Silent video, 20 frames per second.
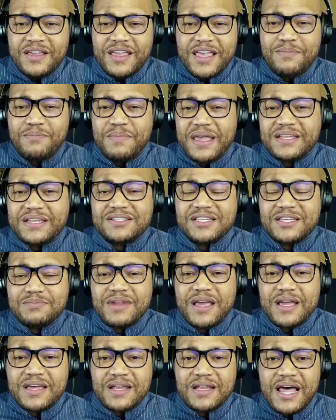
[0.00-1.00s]
It may seem
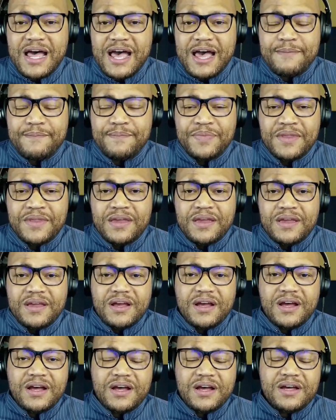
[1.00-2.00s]
like a lot.
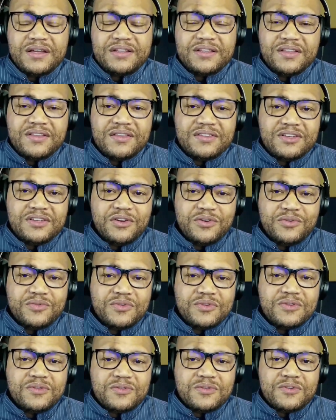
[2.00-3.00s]

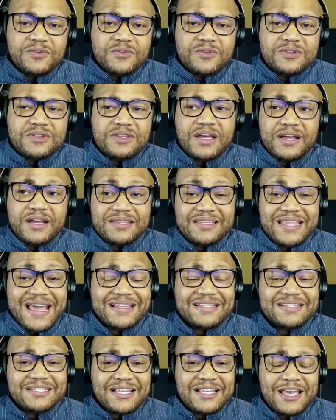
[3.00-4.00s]

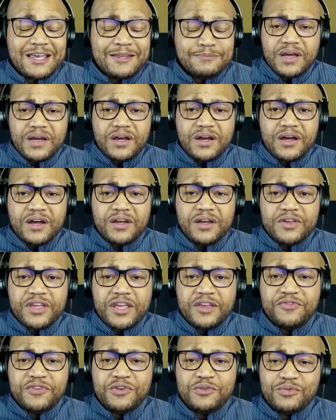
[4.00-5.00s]
That said,
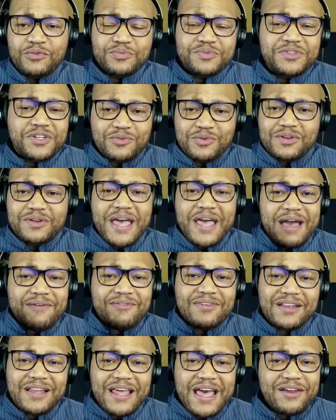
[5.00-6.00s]
if you have
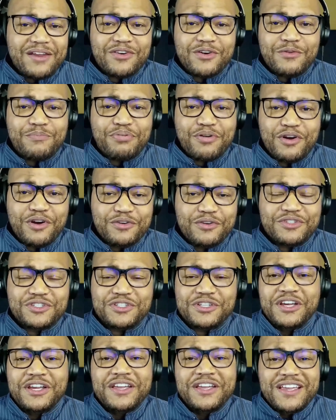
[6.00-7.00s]
a laddered approach
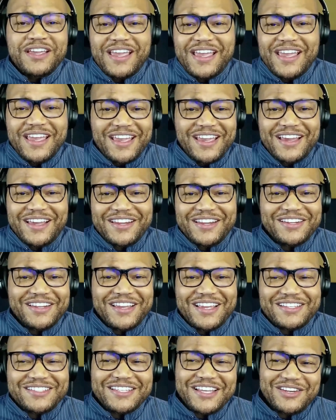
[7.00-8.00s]
and
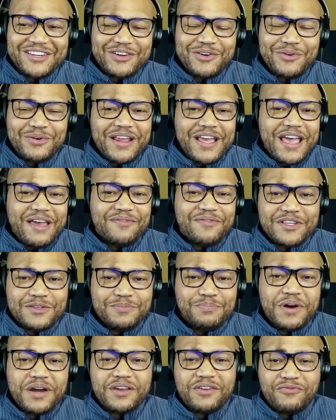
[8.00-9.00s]
say, you know what, I have this
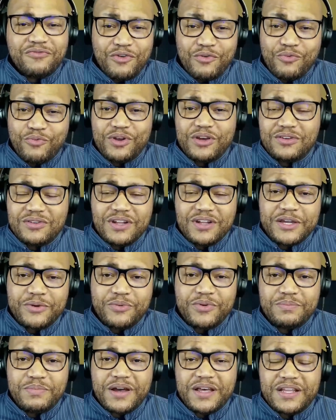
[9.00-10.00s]
bucket for real
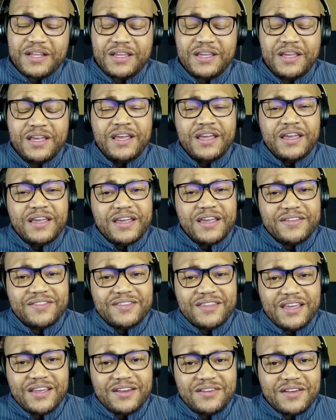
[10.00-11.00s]
liquid money, and
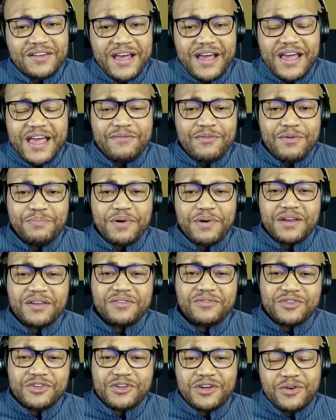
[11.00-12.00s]
then I have a
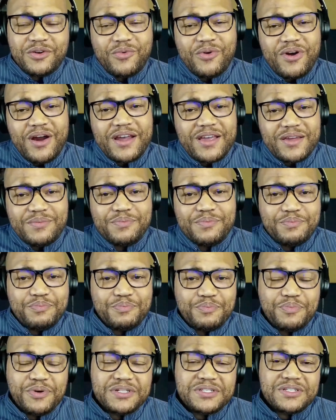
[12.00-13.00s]
bucket to where I can
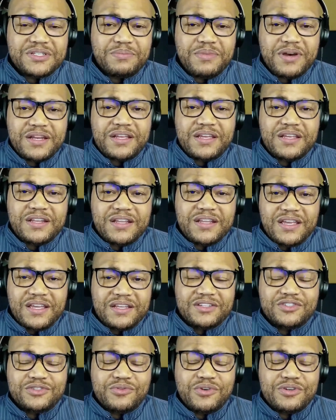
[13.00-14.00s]
put some money
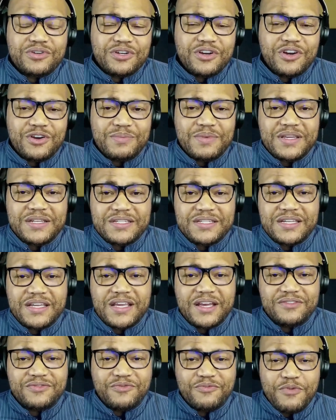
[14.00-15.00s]
in short-term
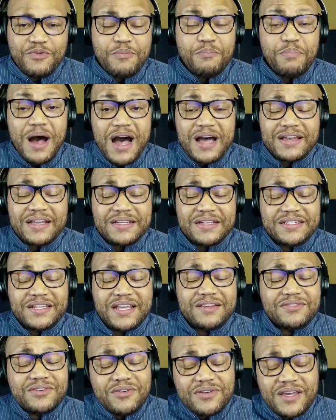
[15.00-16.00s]
ETFs, bond
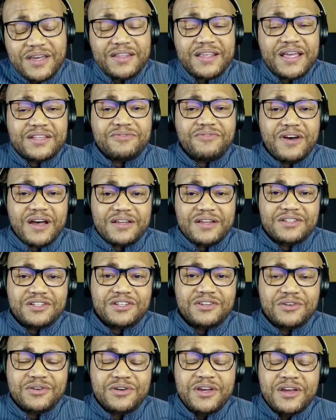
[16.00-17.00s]
ETFs. Okay, that's fine
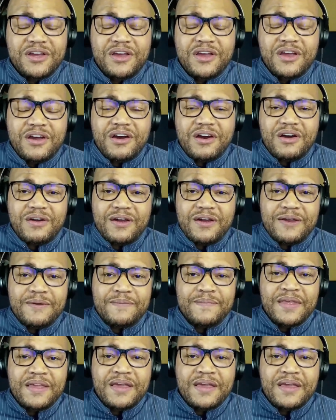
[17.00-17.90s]
too. All right.